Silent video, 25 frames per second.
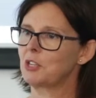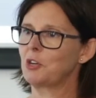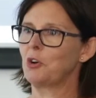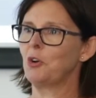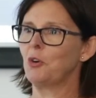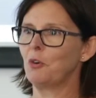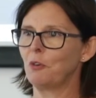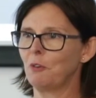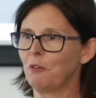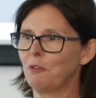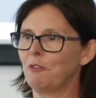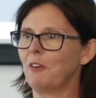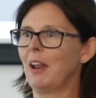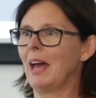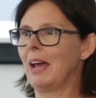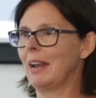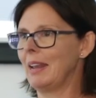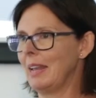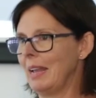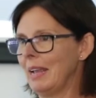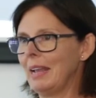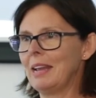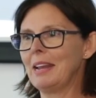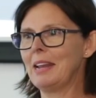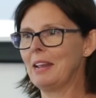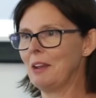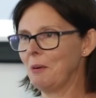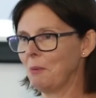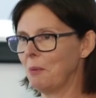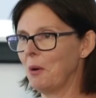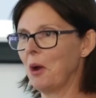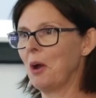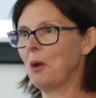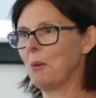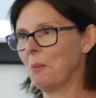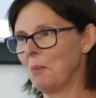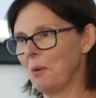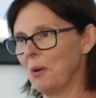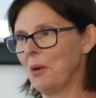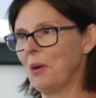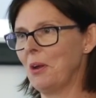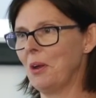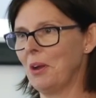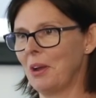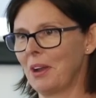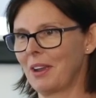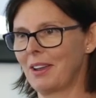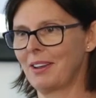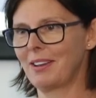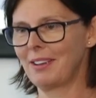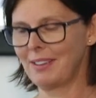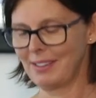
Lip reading: called flooding and it won't work.